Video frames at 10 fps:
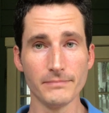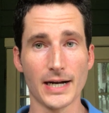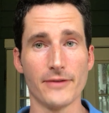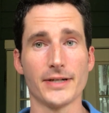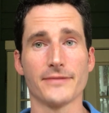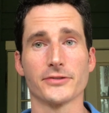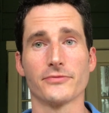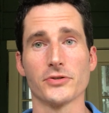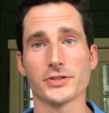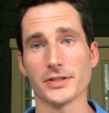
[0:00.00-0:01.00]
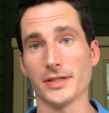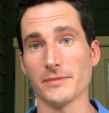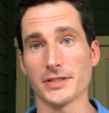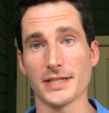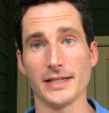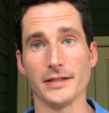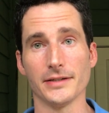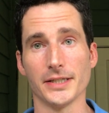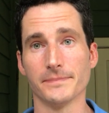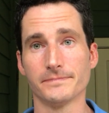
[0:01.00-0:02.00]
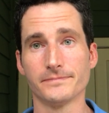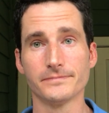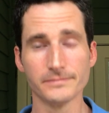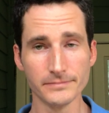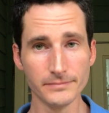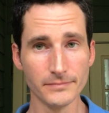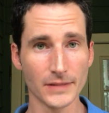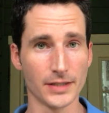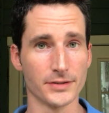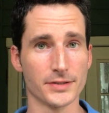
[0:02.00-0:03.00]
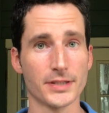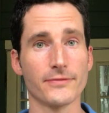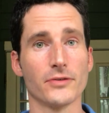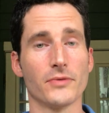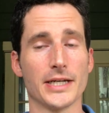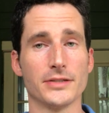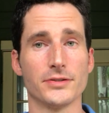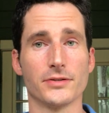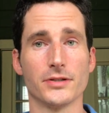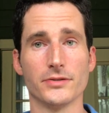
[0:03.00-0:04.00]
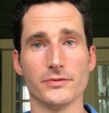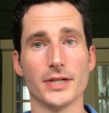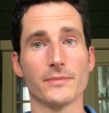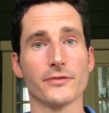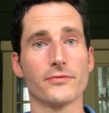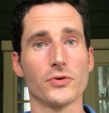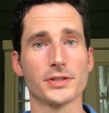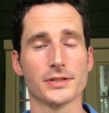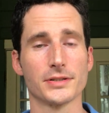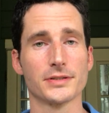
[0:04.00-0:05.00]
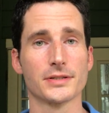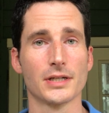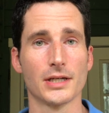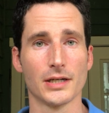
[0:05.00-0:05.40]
I would have to force the number 10 on them. And there's different ways you can do number forces.